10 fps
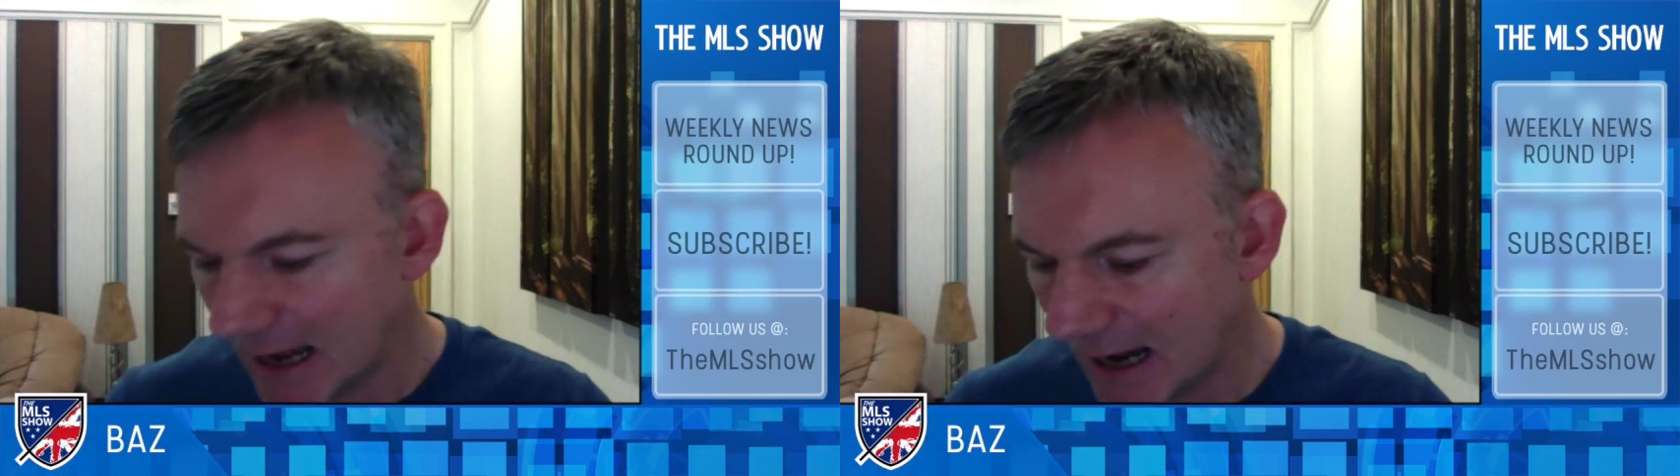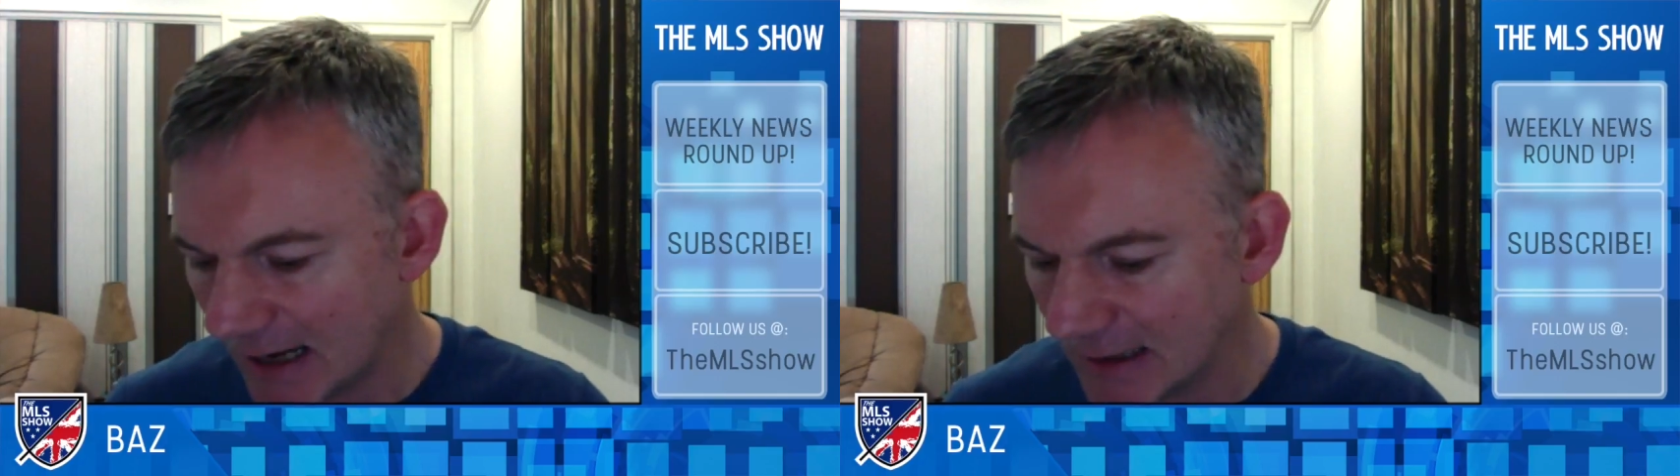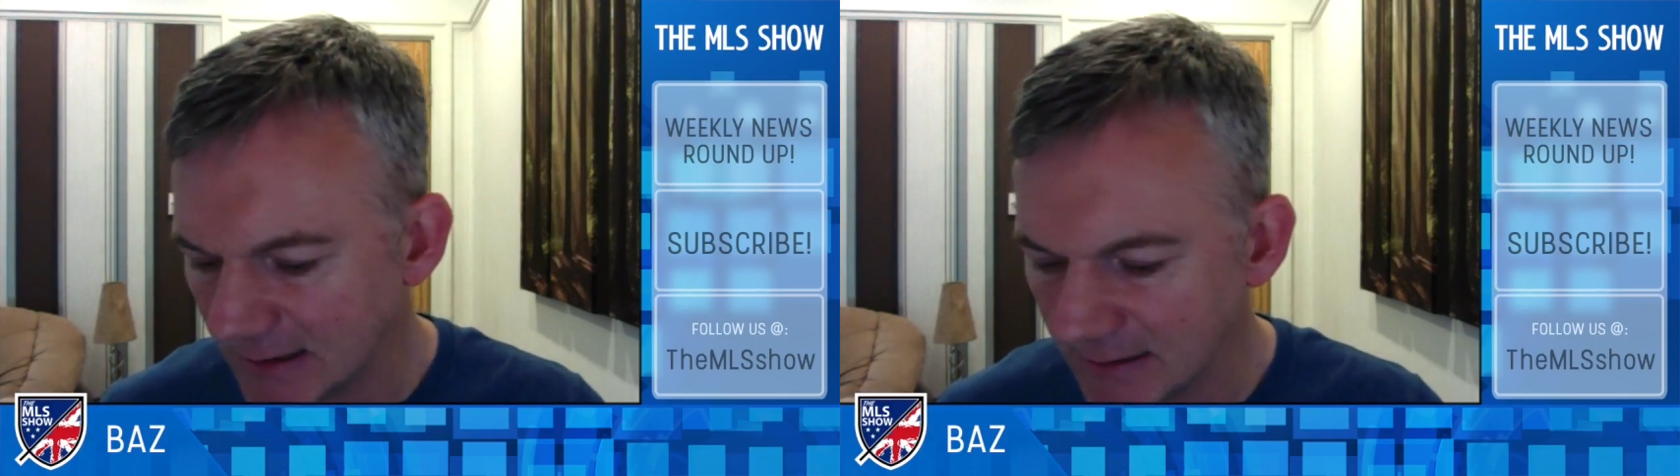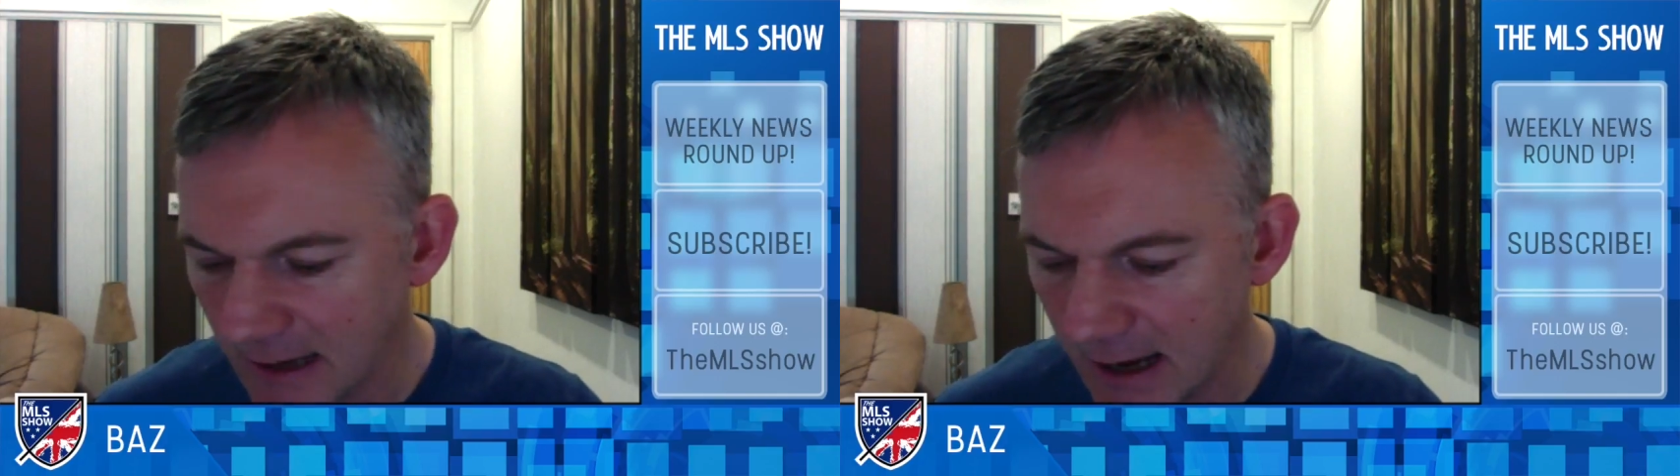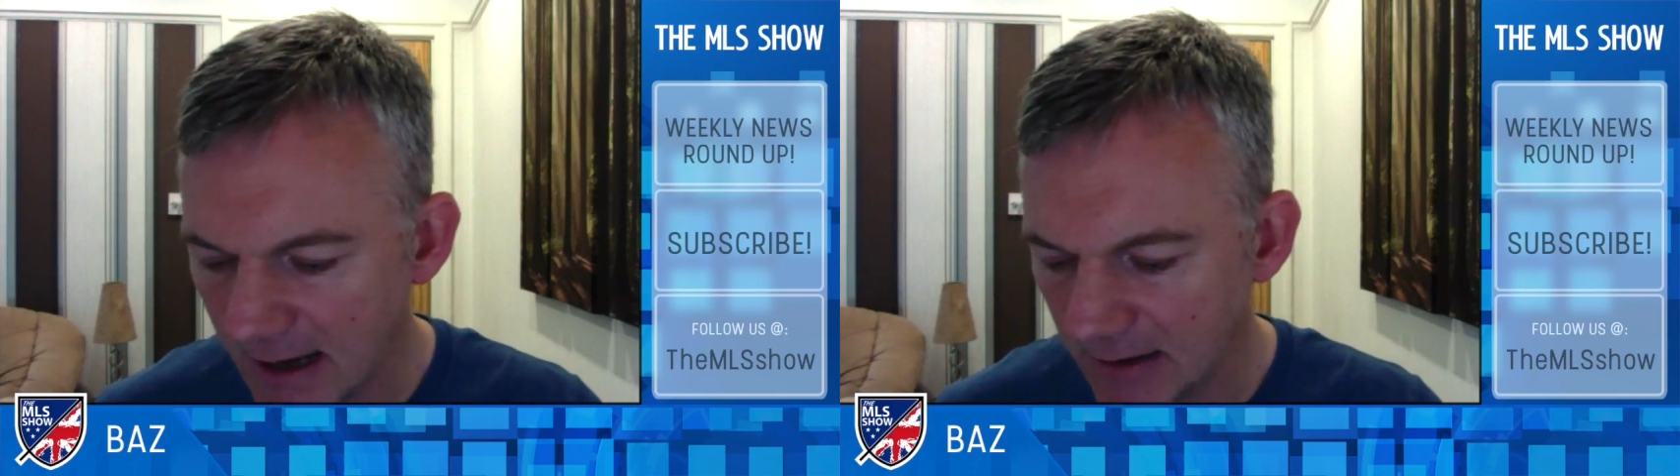and
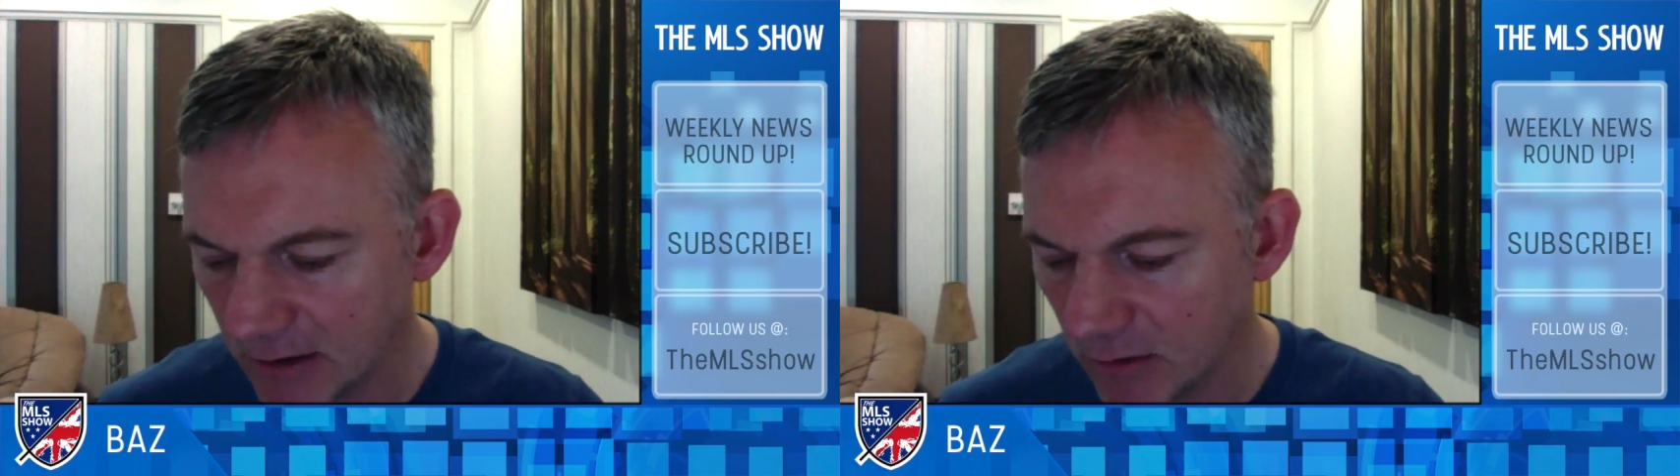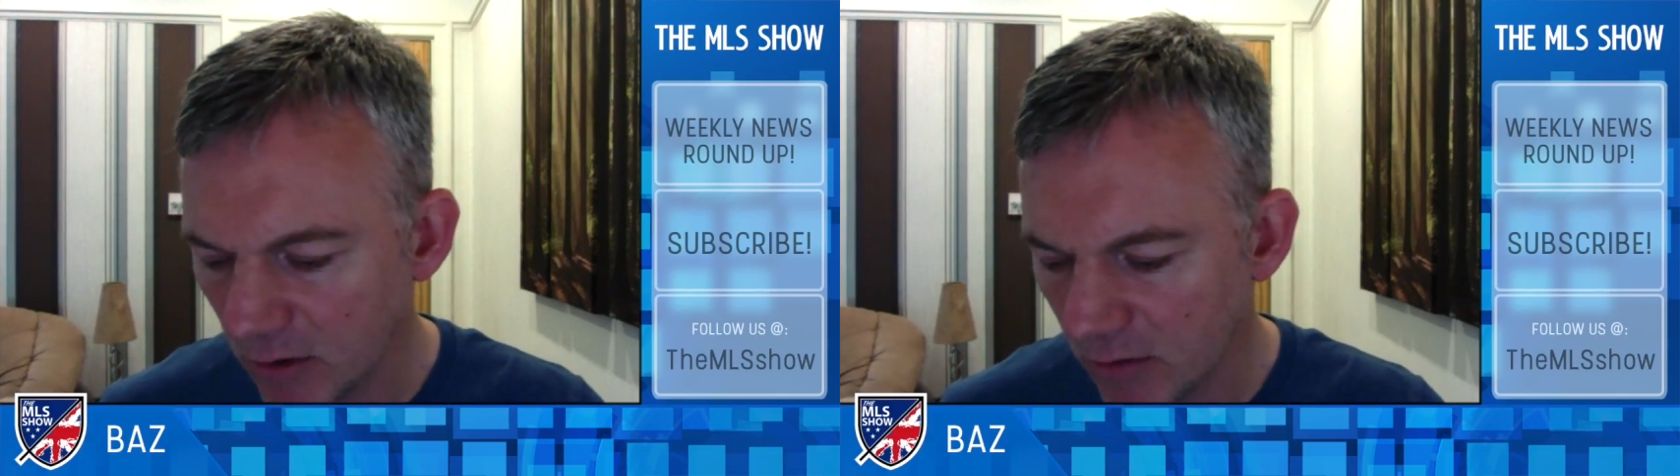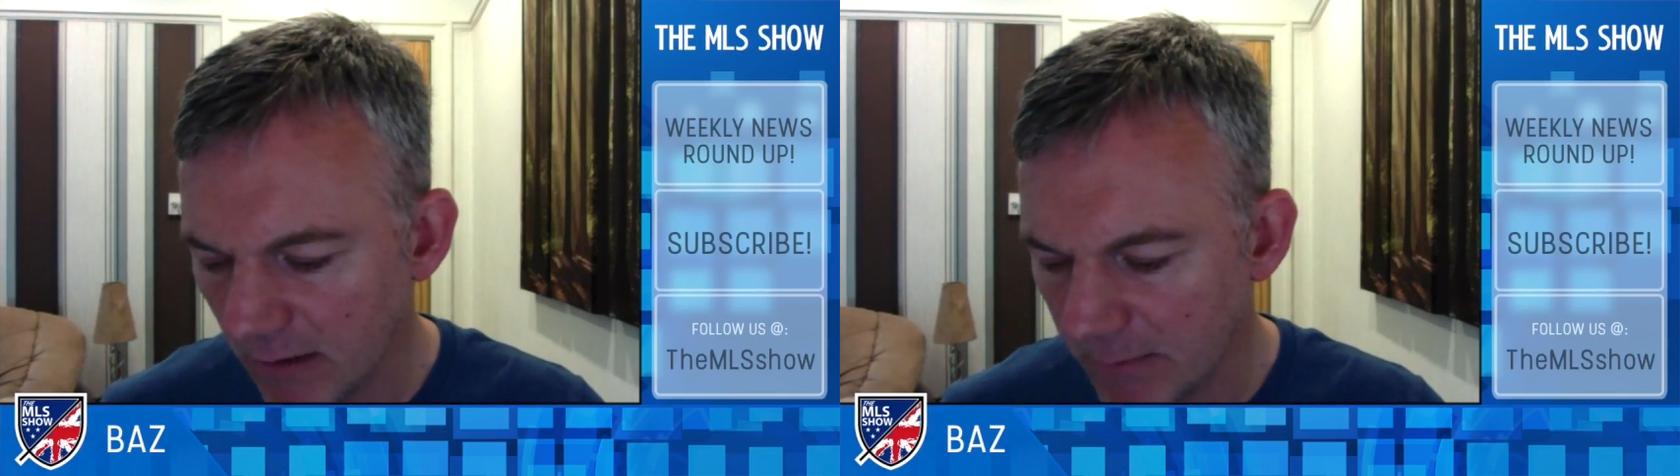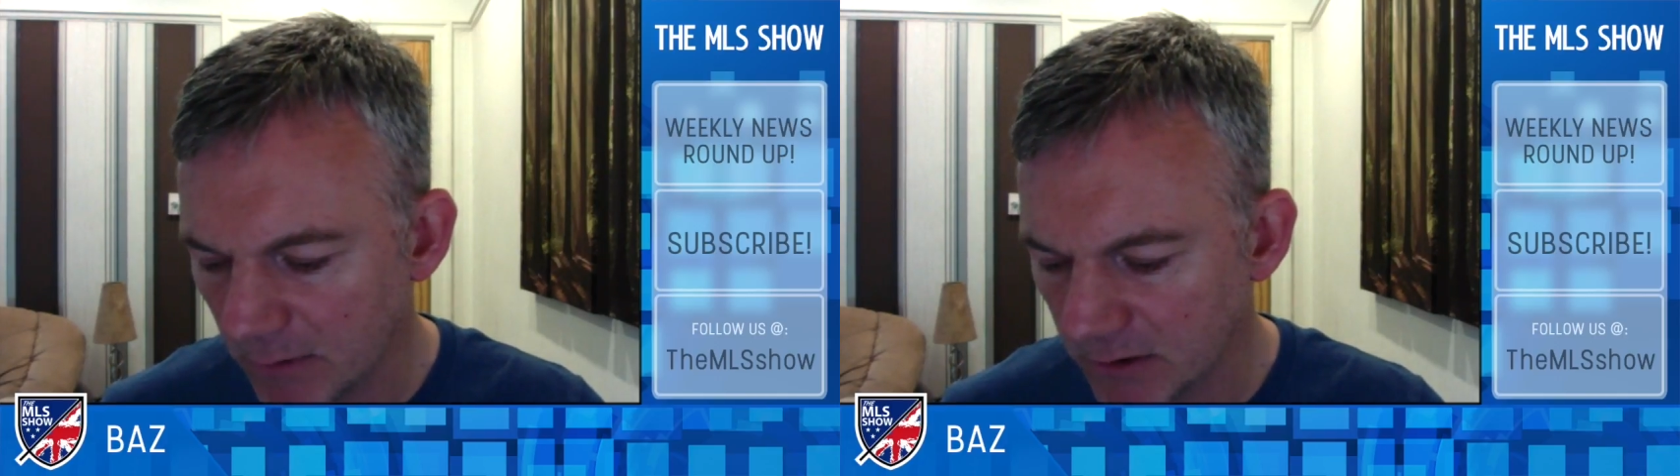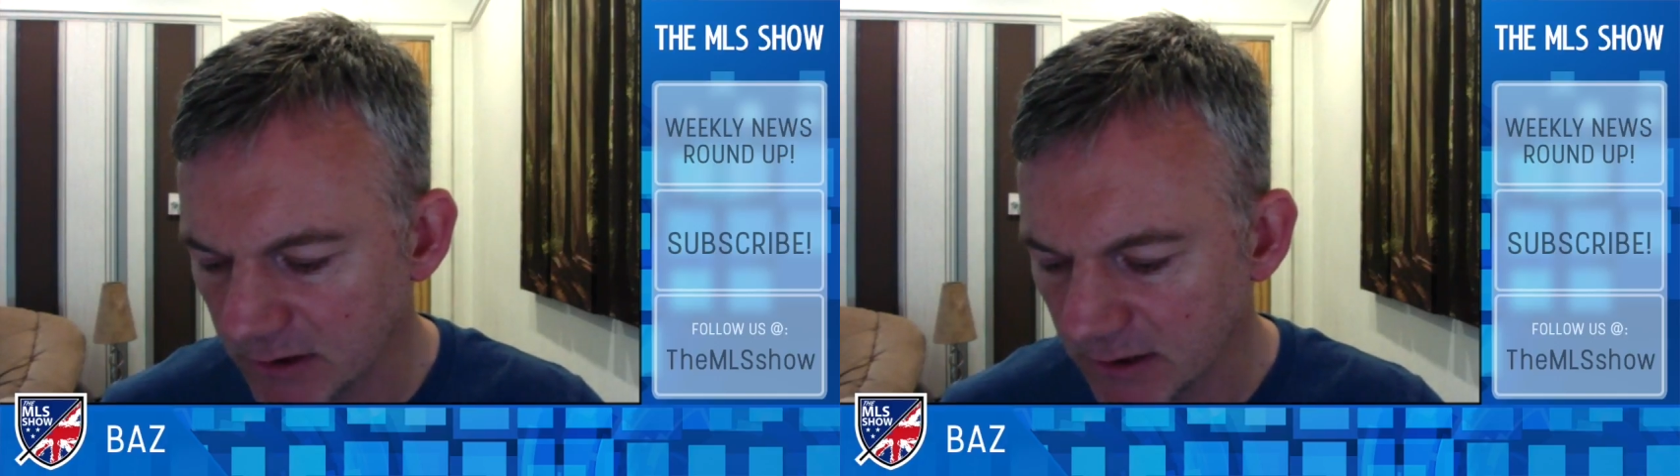New York Red
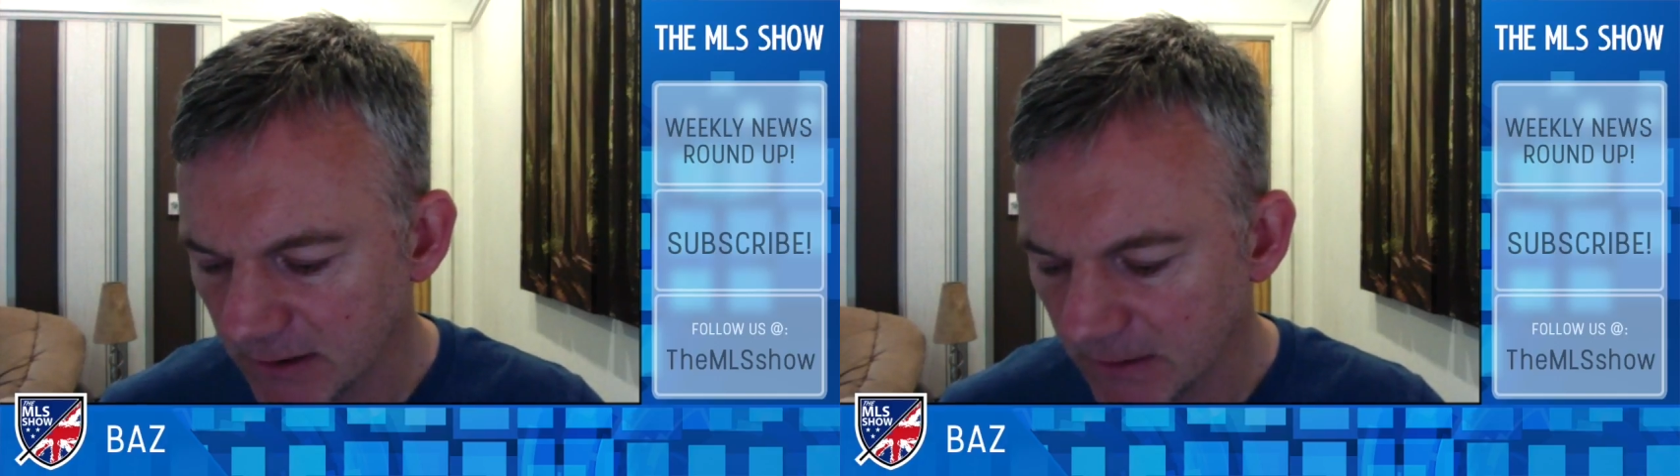Bulls.